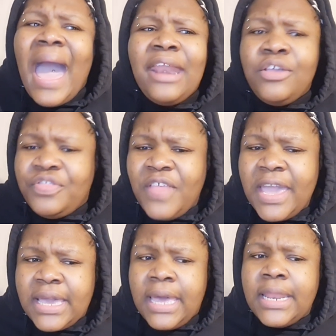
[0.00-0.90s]
I don't
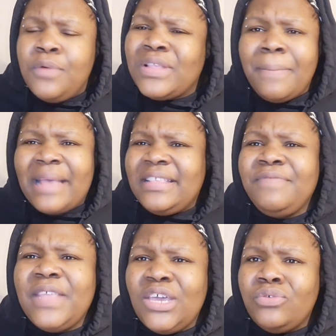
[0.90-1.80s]
think it was a
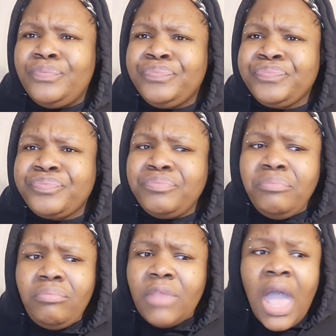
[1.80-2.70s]
massive deal.
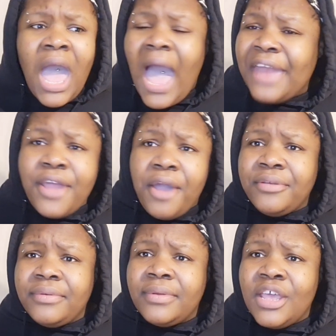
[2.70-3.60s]
I don't.